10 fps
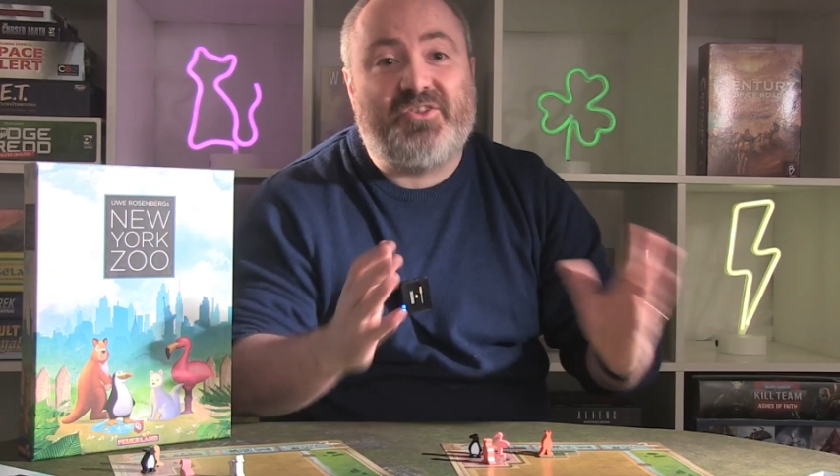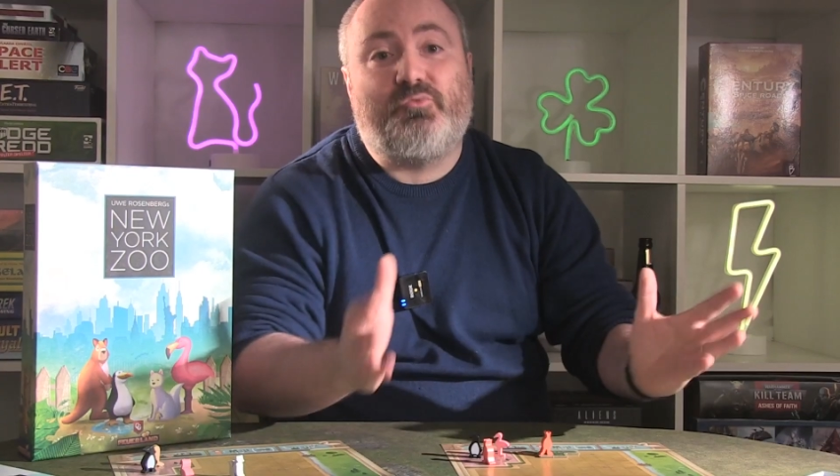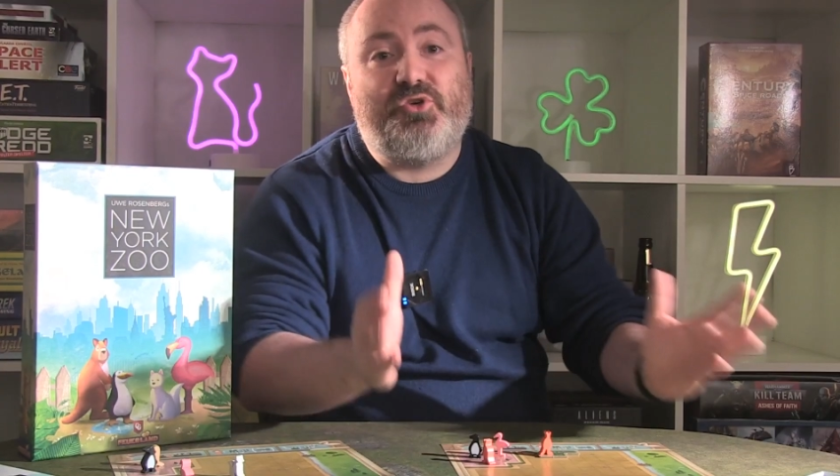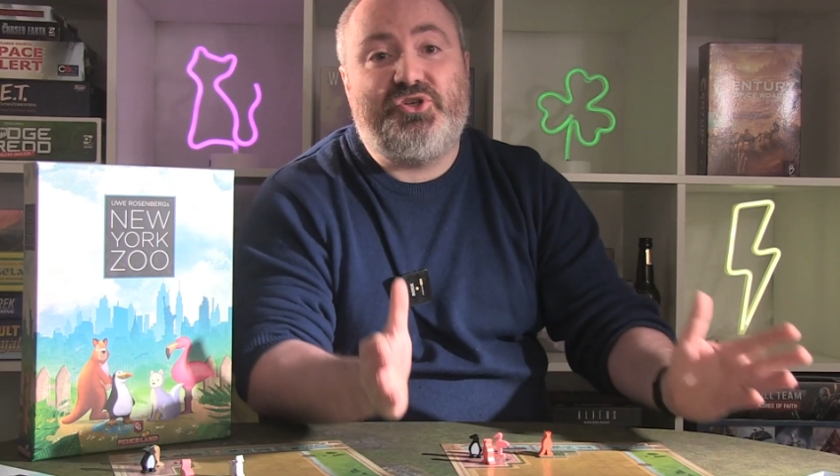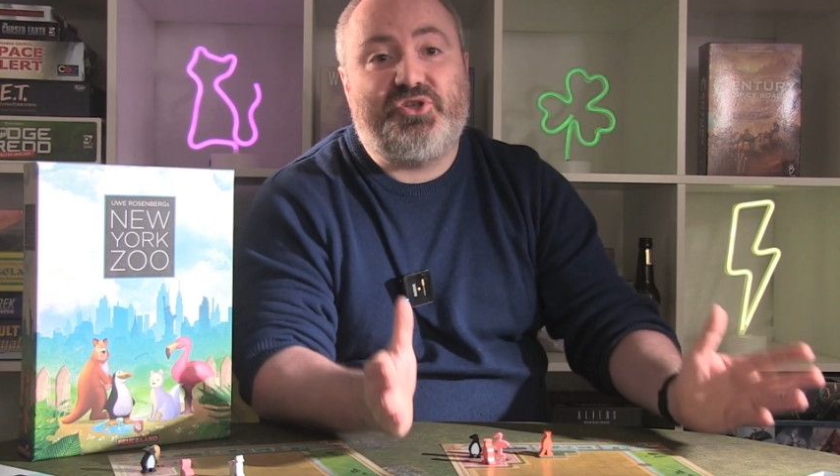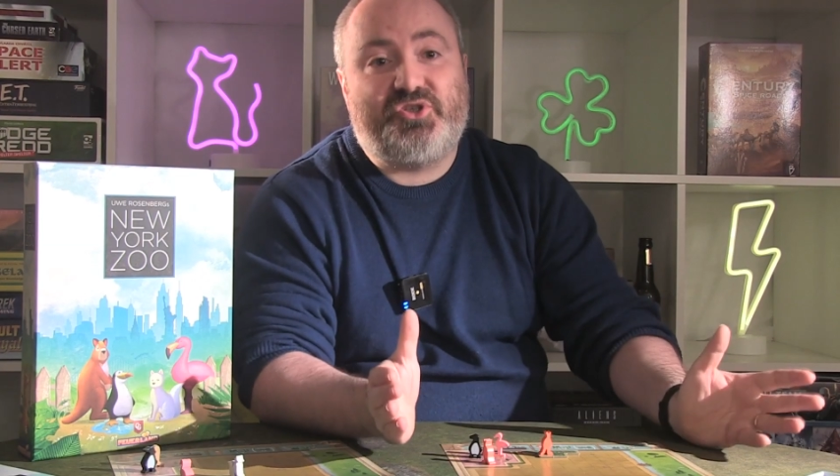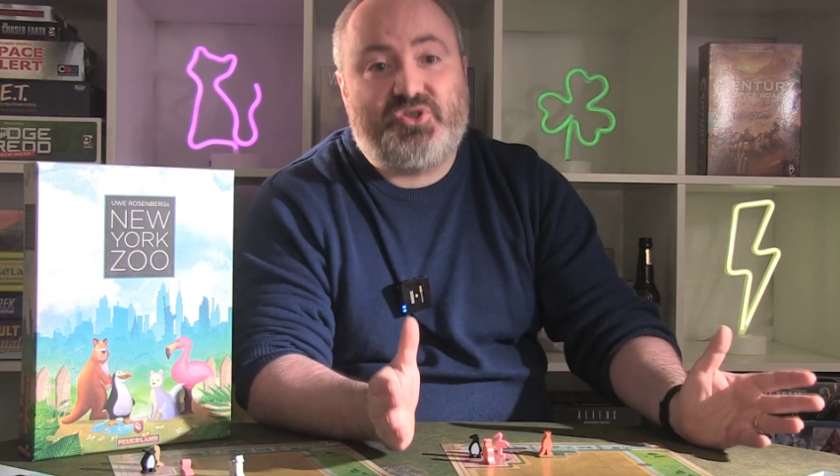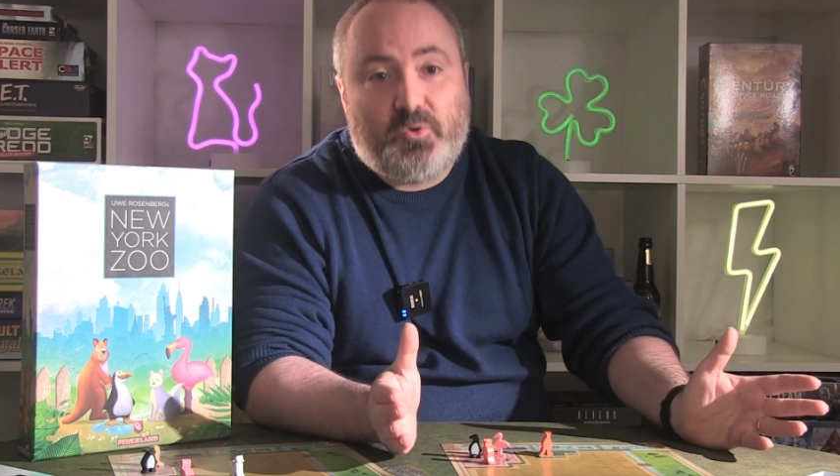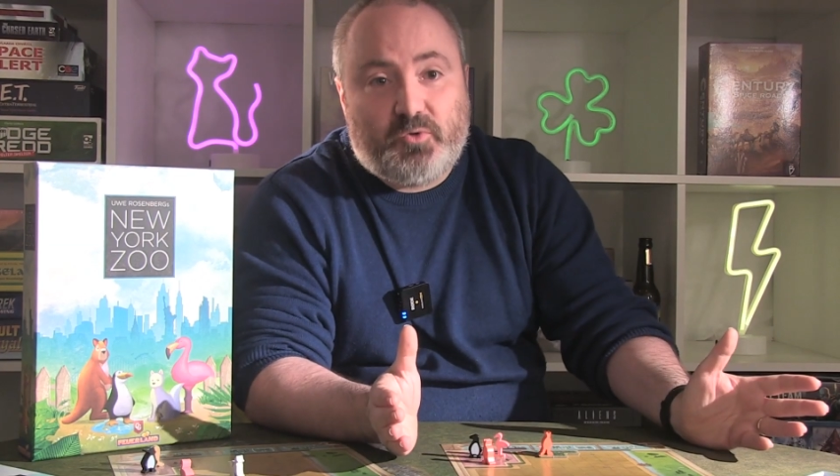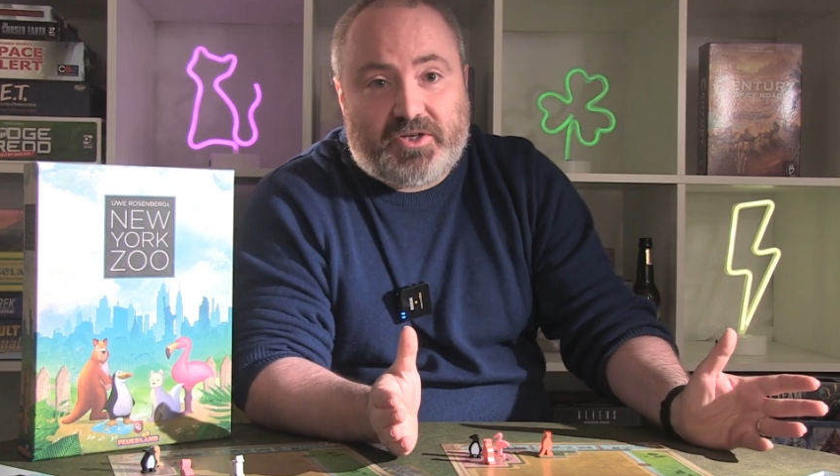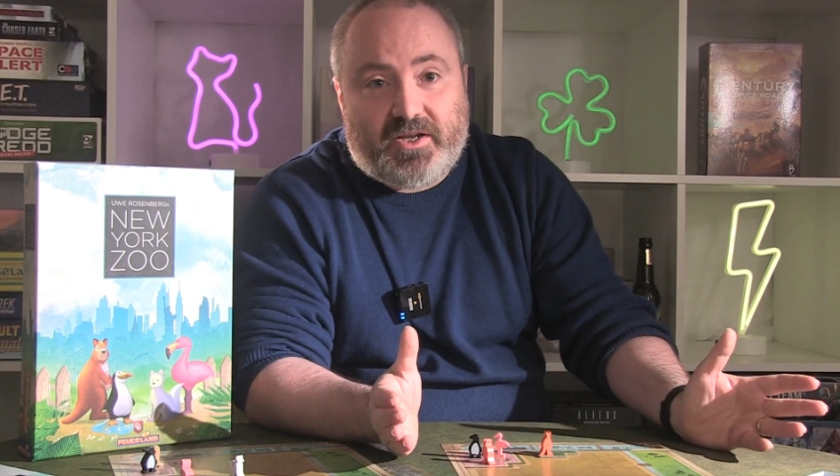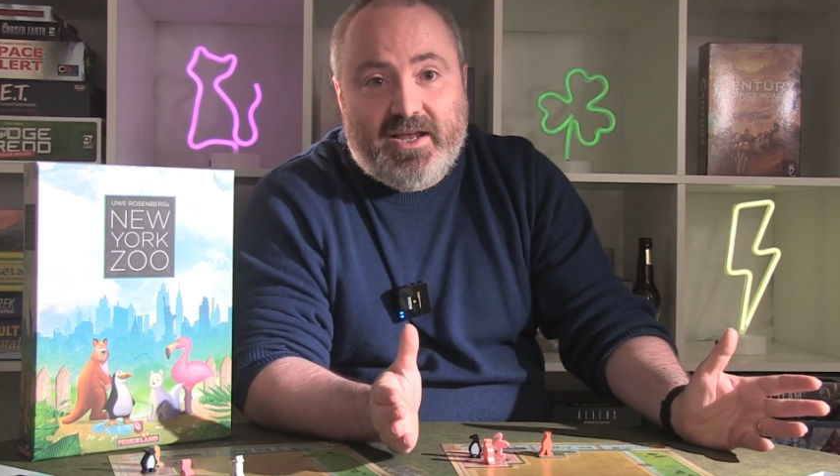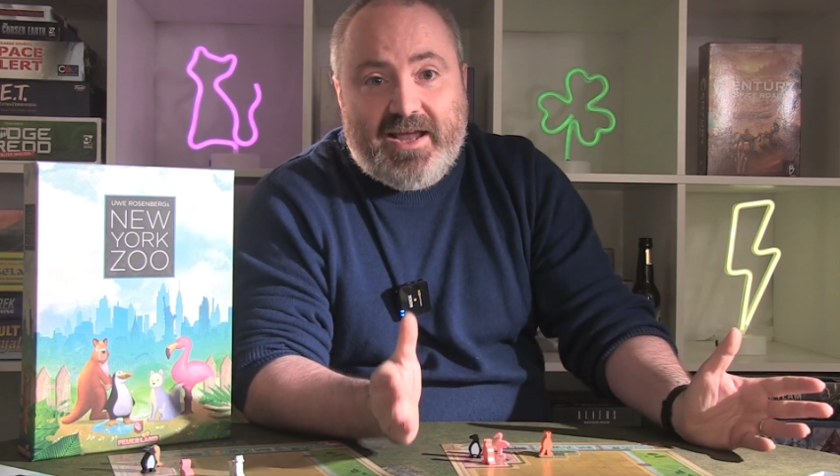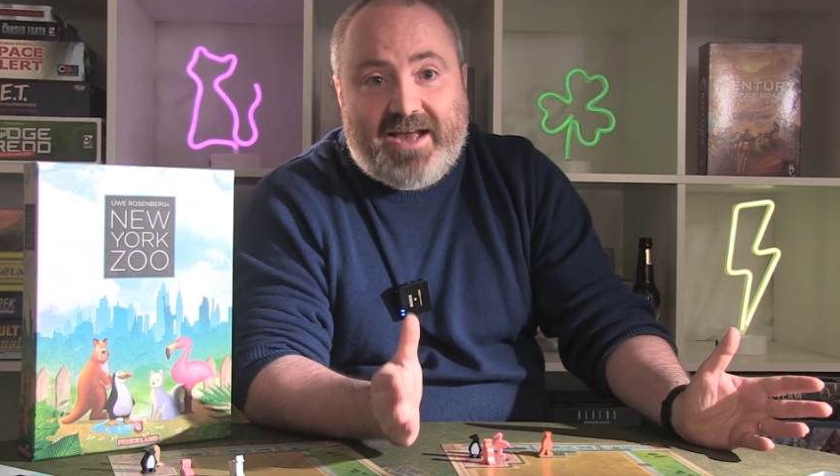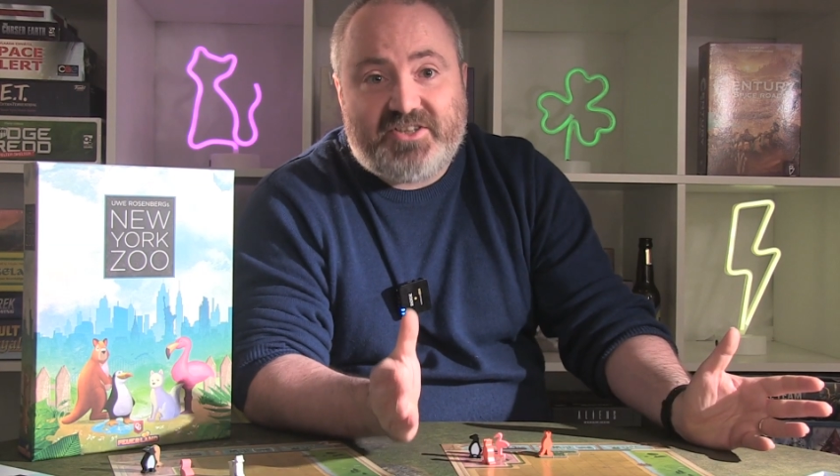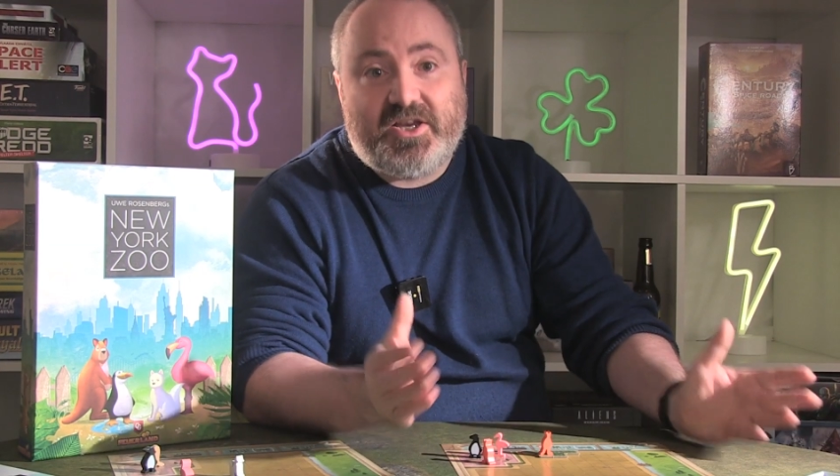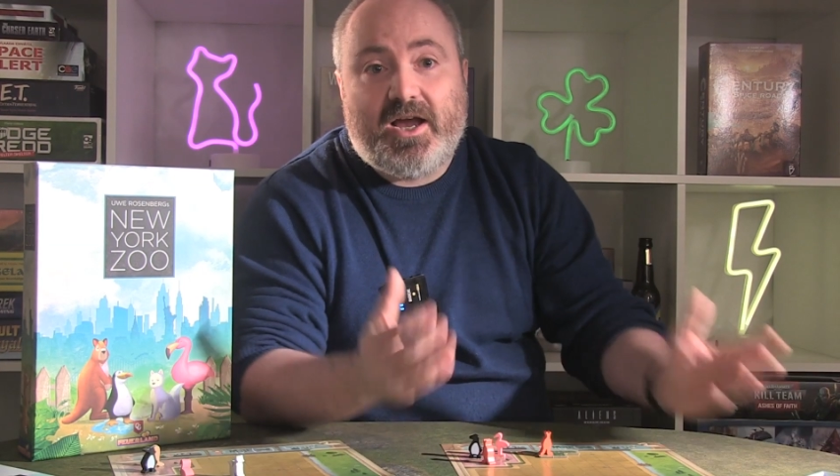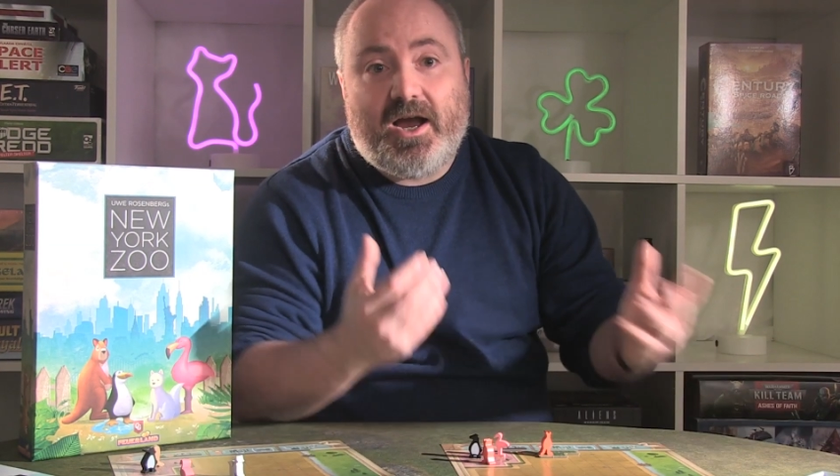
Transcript: on the region it's sold in, as